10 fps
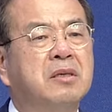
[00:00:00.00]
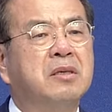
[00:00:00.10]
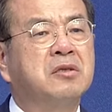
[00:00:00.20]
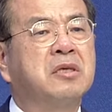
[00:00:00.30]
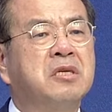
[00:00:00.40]

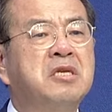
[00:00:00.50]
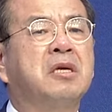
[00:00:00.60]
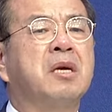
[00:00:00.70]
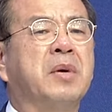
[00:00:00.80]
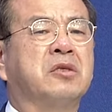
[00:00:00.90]

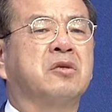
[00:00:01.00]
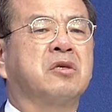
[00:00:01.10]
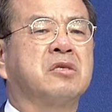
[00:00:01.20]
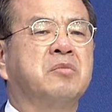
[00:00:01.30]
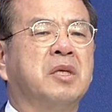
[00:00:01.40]

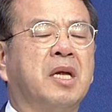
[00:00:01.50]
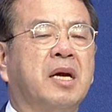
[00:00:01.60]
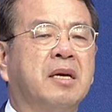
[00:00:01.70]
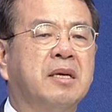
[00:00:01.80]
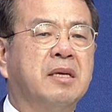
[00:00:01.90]

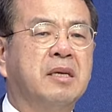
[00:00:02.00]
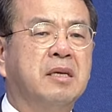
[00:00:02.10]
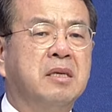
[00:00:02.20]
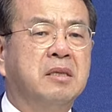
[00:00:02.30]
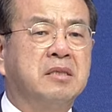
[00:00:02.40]
the
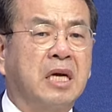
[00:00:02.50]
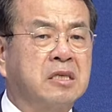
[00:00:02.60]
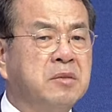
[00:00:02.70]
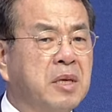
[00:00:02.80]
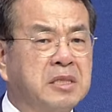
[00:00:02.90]
product that
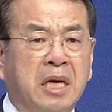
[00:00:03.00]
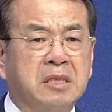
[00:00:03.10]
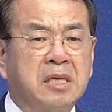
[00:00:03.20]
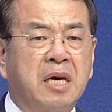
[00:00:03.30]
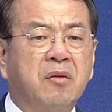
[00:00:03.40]
the
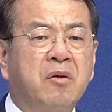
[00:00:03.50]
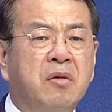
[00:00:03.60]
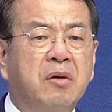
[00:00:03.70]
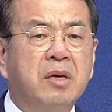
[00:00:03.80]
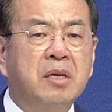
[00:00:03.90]
saint
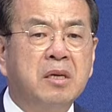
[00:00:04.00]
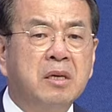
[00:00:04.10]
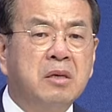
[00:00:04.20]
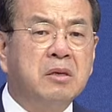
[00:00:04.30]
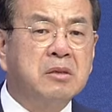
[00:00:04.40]

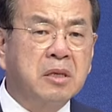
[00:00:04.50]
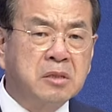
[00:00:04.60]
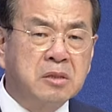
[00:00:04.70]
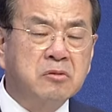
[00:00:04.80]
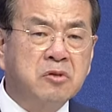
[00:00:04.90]
sells
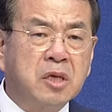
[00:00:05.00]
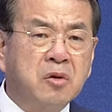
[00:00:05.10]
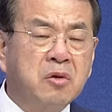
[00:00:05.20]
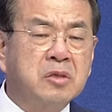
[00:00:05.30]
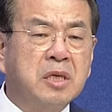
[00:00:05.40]
in his
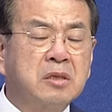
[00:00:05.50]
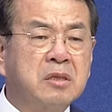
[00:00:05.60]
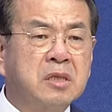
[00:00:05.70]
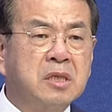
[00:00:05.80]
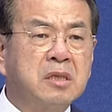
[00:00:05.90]
or her
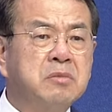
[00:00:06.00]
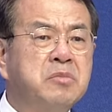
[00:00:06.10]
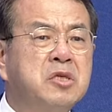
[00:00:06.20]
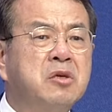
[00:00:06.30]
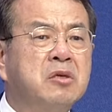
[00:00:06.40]

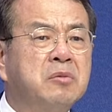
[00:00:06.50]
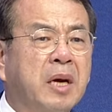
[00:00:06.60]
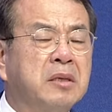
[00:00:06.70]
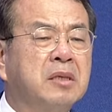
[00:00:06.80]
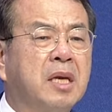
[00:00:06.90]
business, it was
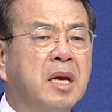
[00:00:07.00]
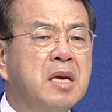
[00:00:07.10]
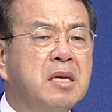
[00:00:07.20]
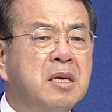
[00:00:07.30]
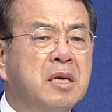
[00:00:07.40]
also
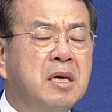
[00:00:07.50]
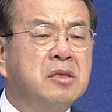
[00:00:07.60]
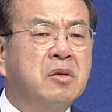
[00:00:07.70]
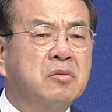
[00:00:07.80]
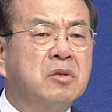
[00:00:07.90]
given through the
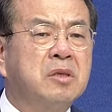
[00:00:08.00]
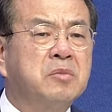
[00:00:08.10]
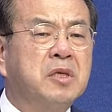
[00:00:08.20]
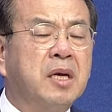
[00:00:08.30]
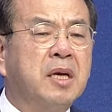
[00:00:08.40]

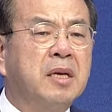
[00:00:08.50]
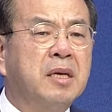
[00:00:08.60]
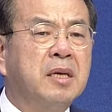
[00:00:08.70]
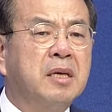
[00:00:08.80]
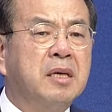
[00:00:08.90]
raffle. So
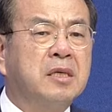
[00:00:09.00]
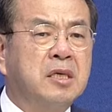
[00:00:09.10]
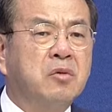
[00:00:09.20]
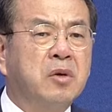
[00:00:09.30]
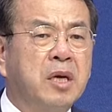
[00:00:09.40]
this is not
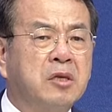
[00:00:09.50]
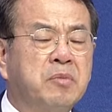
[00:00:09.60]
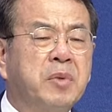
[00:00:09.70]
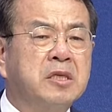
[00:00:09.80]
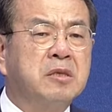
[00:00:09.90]

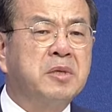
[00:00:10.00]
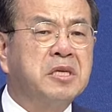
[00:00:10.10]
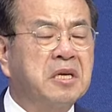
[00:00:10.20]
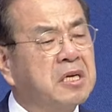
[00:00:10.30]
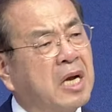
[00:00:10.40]
small. I
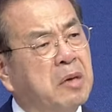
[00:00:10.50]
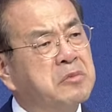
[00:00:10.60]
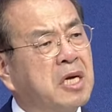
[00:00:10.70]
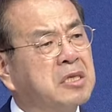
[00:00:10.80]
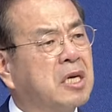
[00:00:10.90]
saw a big
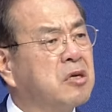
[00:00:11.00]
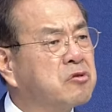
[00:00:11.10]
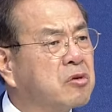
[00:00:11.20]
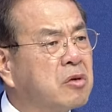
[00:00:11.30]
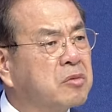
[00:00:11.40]
vision,
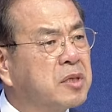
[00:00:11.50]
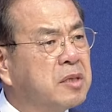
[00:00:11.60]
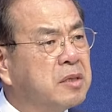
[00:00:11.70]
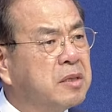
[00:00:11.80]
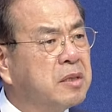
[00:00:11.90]
and I
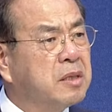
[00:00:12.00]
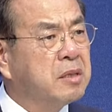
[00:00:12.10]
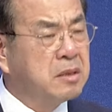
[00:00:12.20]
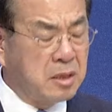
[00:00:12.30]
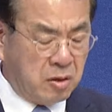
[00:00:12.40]
was so
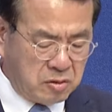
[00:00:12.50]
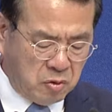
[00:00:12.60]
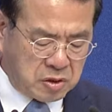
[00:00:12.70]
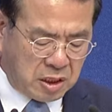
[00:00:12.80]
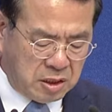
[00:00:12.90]
thankful for the
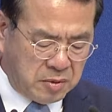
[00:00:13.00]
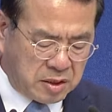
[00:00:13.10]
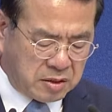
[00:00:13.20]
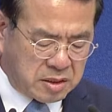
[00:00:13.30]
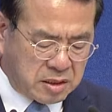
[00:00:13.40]
support of
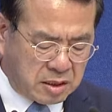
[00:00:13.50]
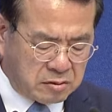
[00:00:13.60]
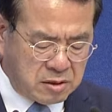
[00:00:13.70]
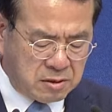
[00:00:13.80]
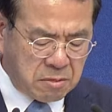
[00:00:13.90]
the
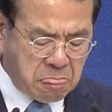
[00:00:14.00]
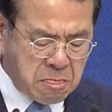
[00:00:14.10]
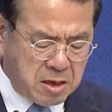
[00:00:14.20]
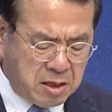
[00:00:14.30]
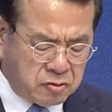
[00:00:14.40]
saints.
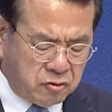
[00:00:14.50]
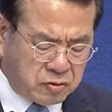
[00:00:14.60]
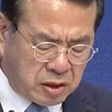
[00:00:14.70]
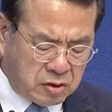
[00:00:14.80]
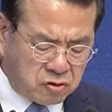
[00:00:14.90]
And one
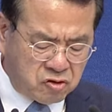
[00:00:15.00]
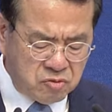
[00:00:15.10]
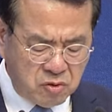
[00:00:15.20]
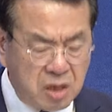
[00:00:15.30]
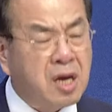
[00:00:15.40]
pastor said
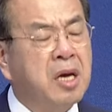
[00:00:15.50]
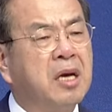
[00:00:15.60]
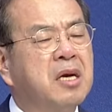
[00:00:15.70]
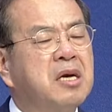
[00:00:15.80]
this.